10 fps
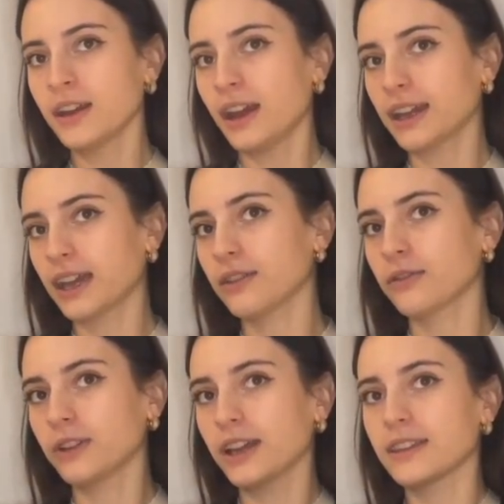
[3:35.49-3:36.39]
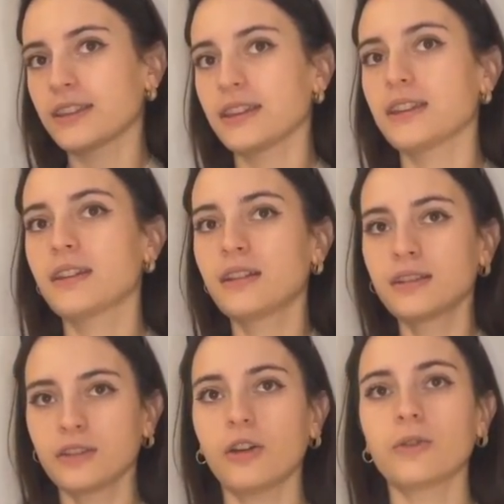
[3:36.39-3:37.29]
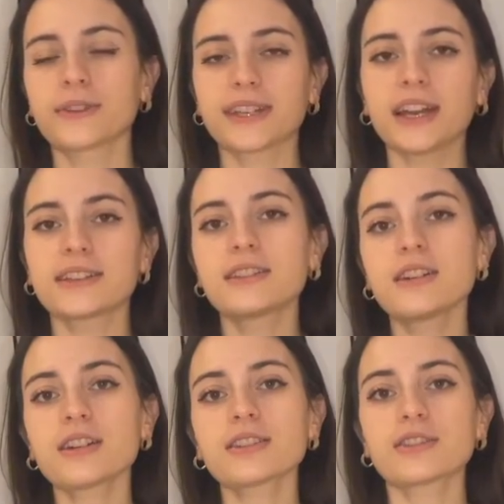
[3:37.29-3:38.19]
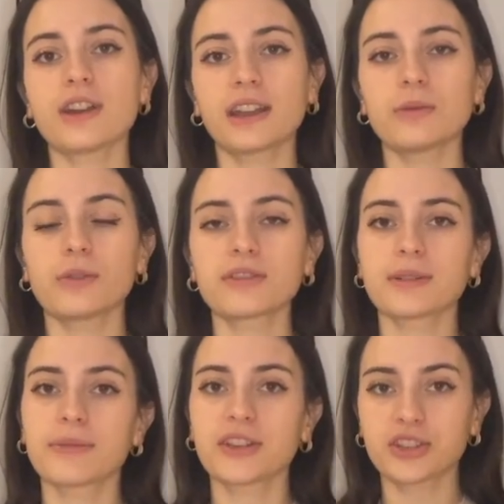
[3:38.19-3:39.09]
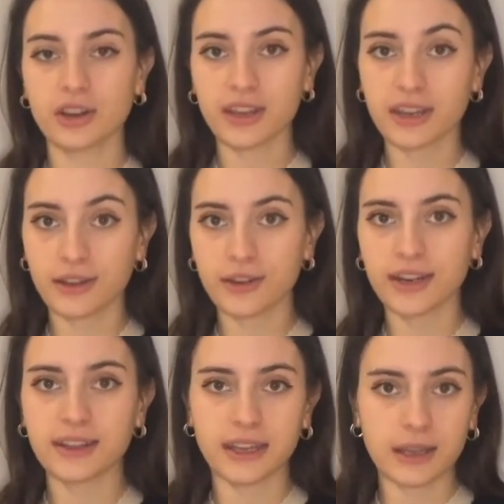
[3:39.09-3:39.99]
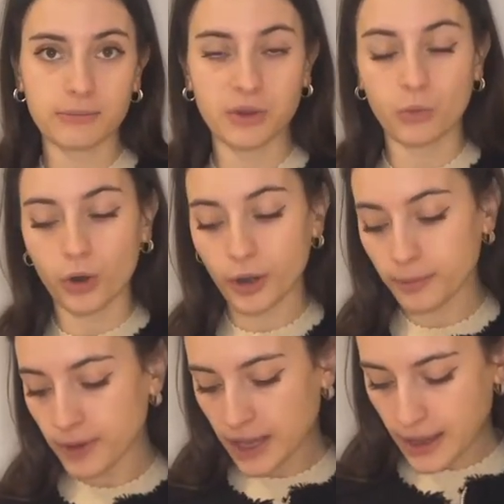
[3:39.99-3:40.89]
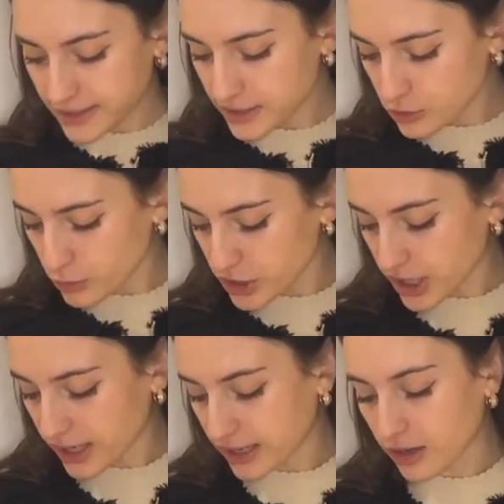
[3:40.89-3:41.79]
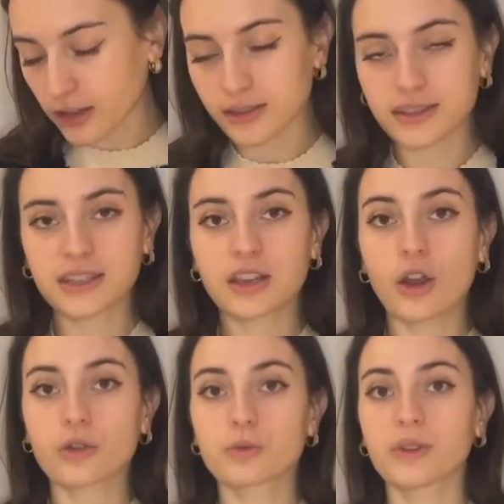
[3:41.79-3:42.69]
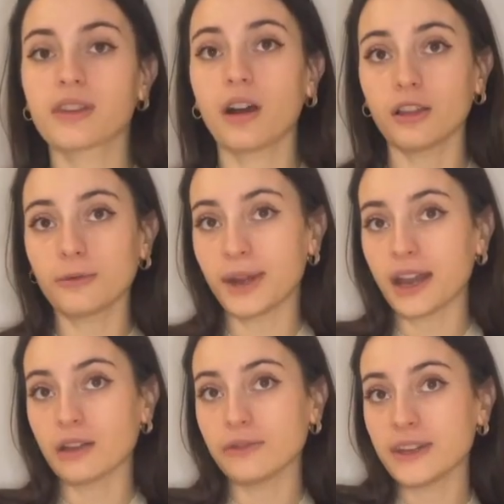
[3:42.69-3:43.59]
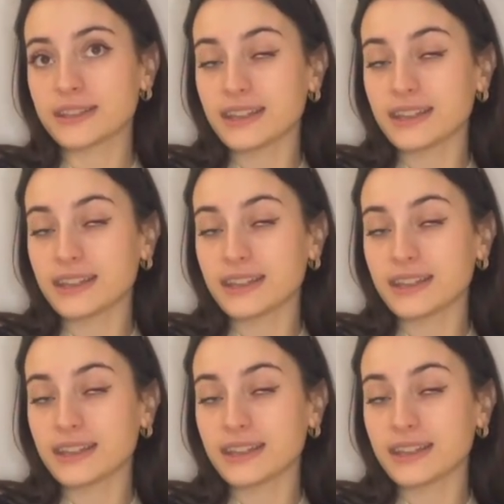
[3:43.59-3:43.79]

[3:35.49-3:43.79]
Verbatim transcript: I kind of like the oversized look, so I can wear something chunky underneath and keep me warm. This tweed jacket honestly goes with all of my outfits.